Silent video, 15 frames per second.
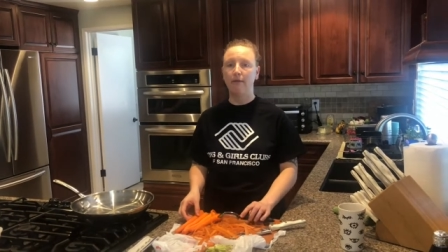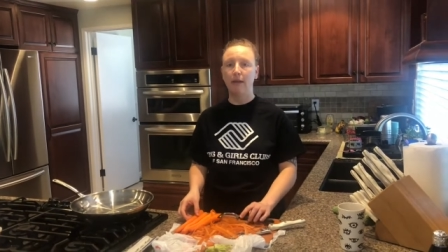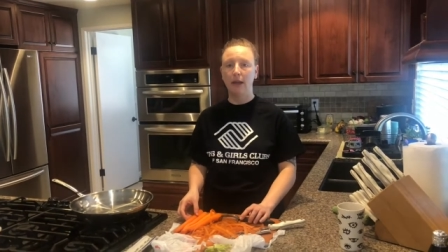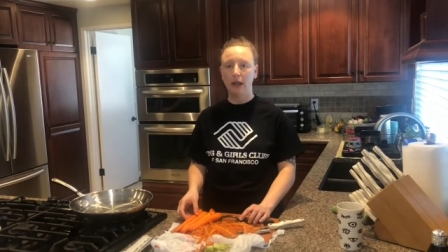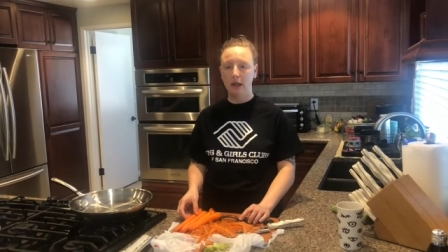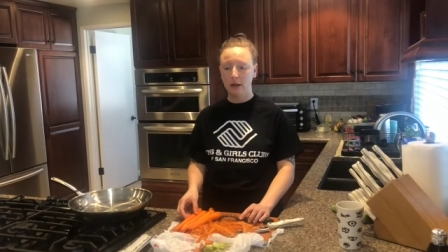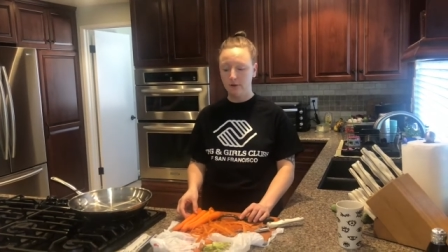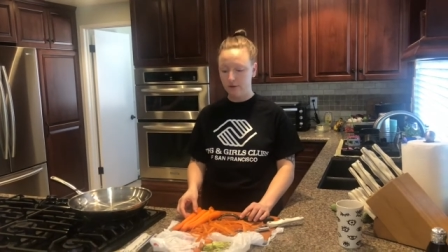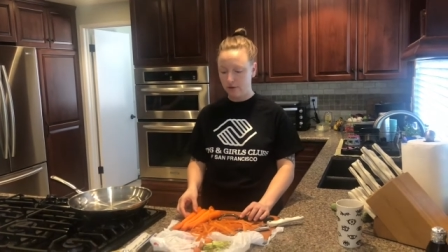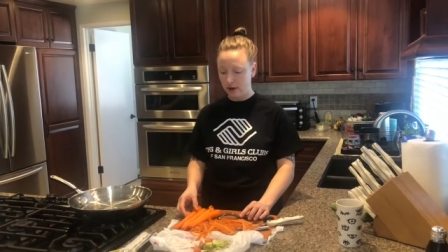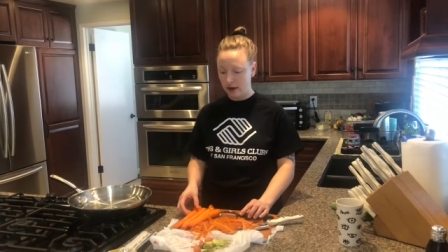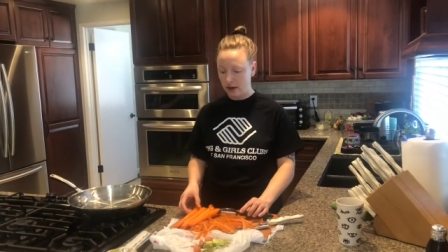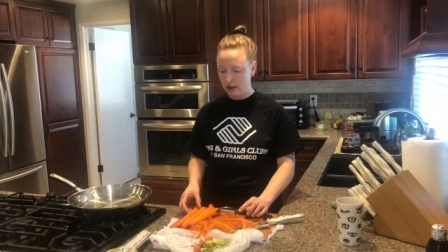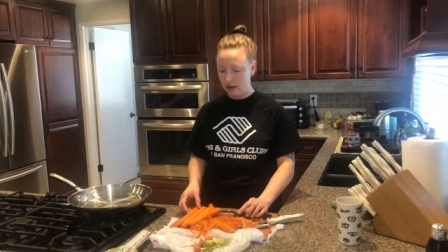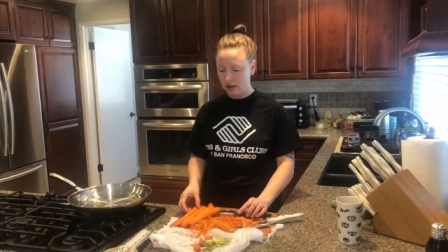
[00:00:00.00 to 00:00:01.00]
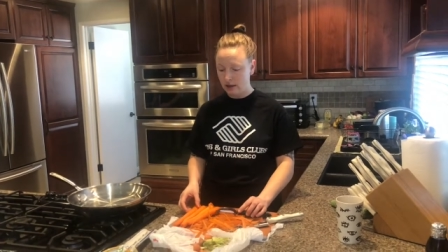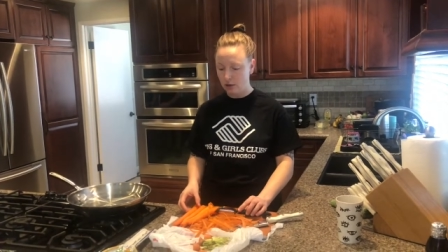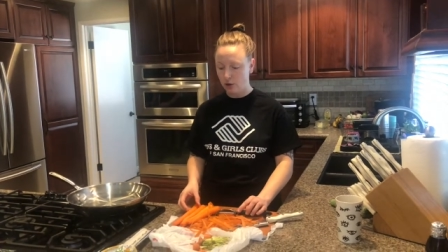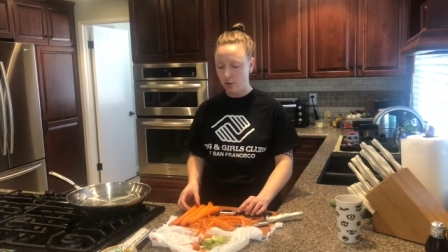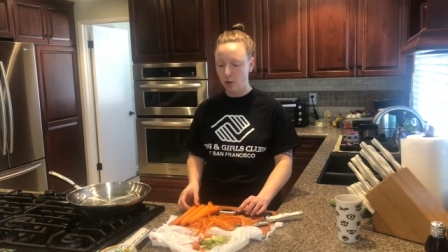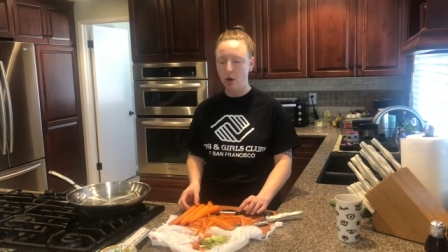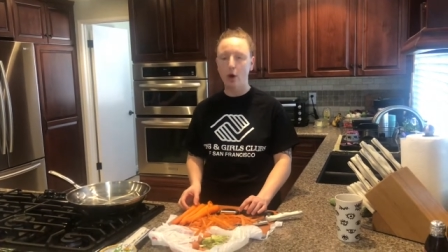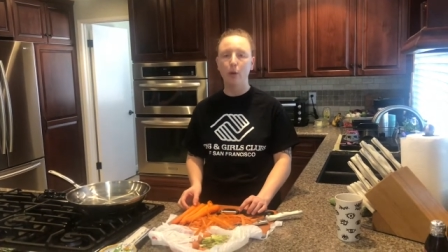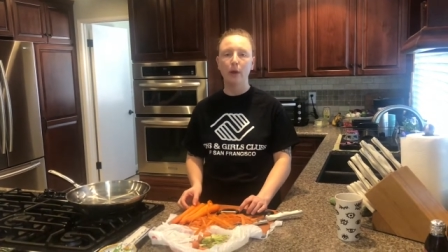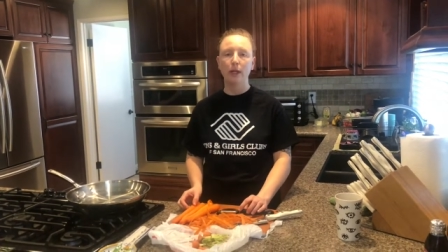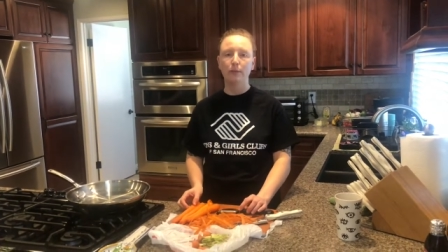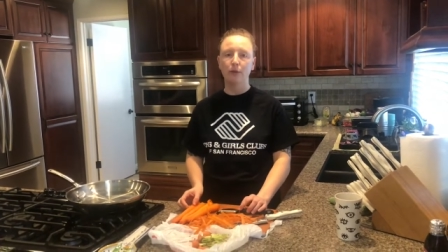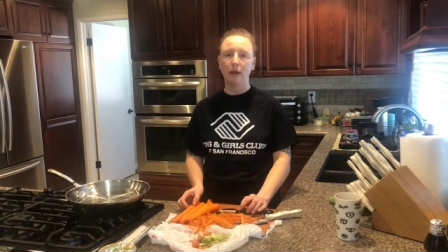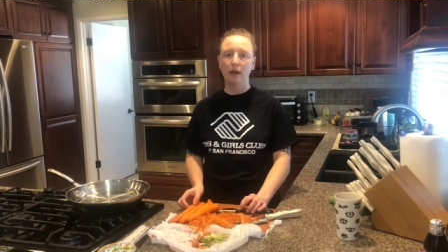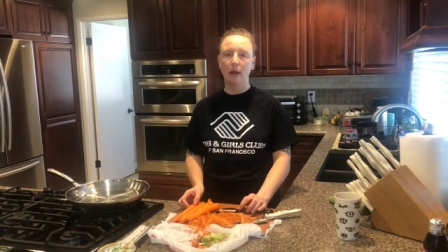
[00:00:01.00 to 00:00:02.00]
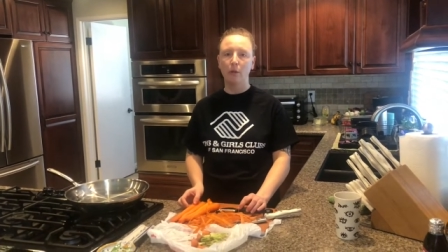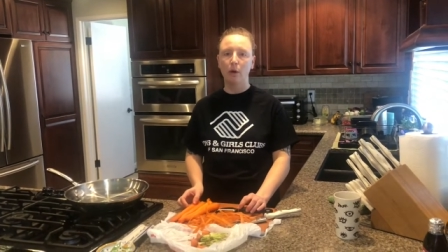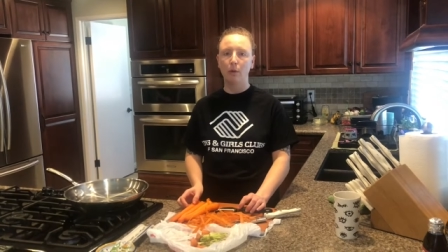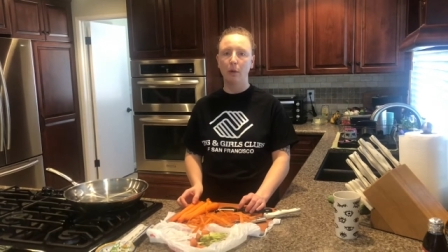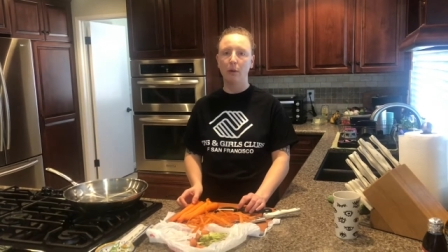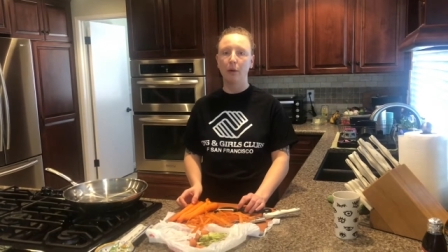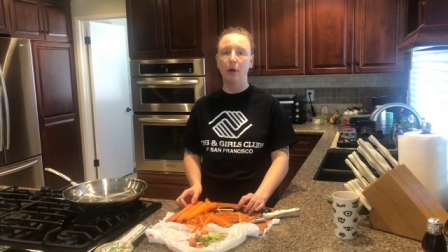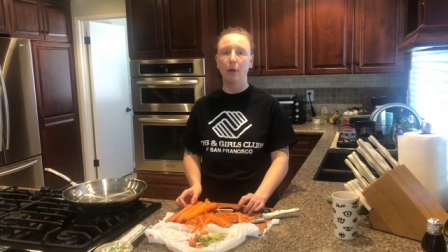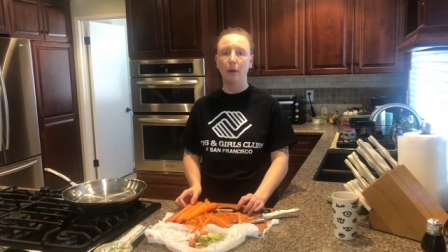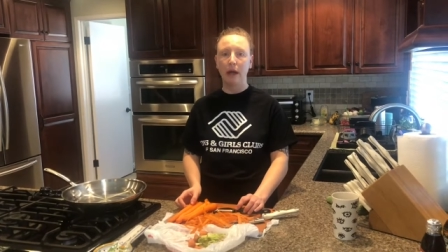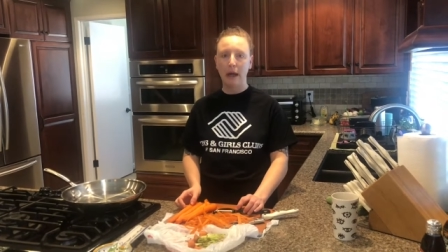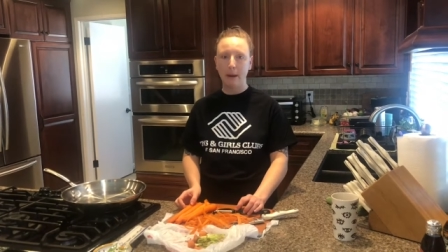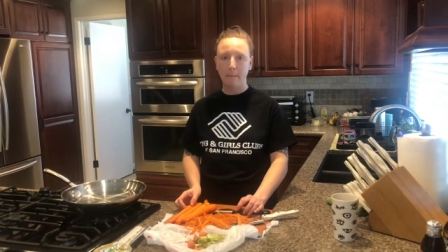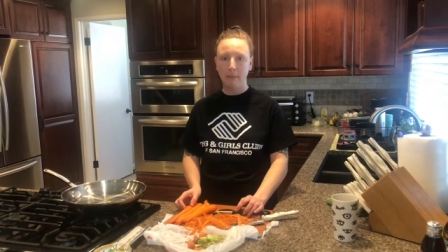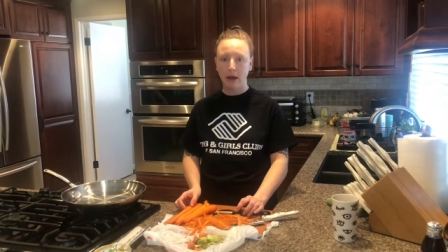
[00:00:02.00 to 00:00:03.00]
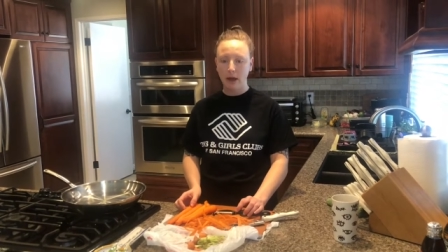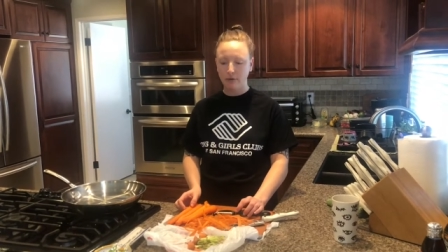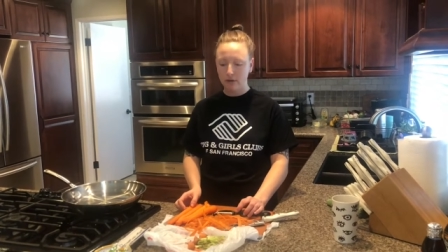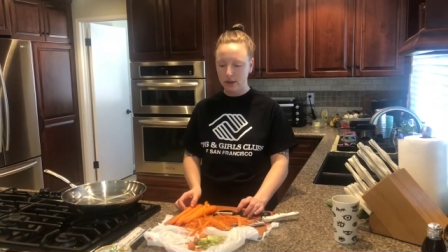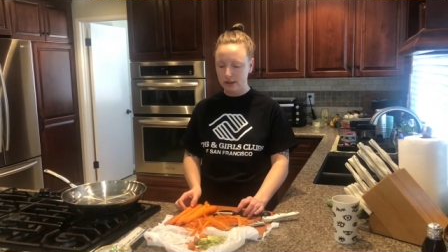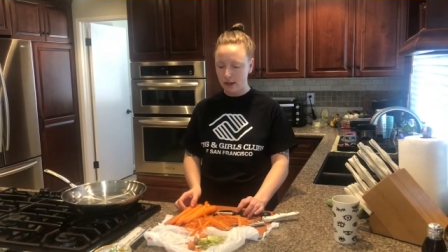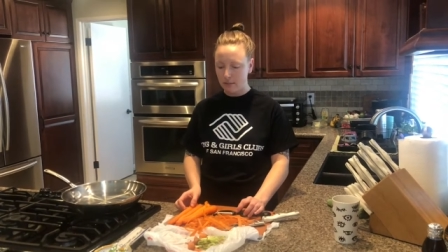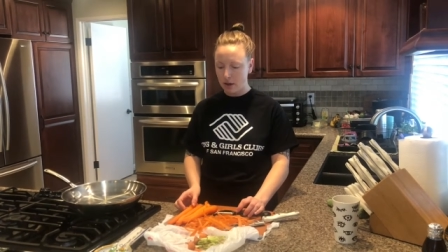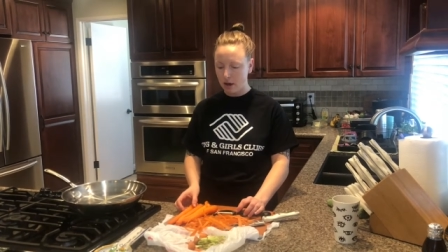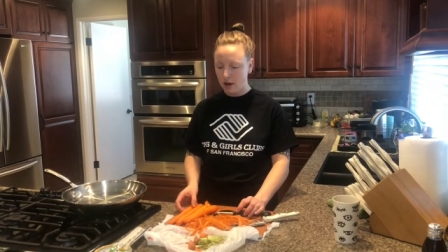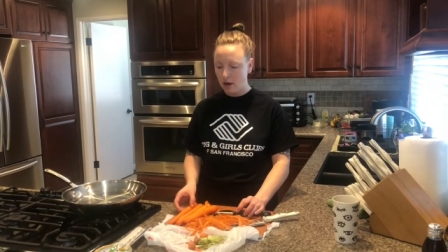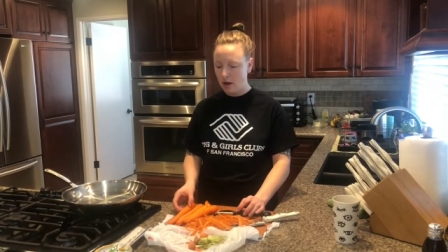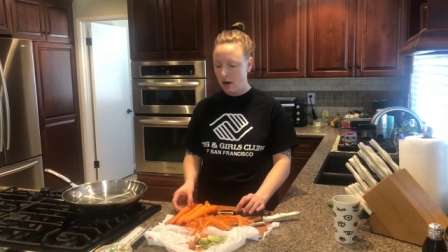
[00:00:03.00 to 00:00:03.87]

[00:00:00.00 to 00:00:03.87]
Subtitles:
vegan friends who would always bring them when we would go camping every summer,